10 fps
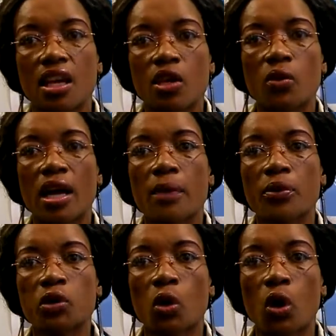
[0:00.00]
you are able
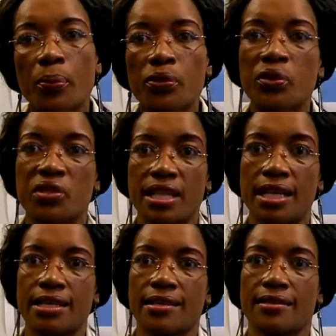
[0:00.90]
to cope with your
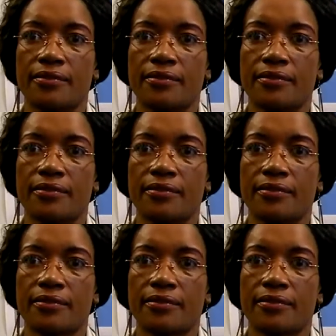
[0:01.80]
studies.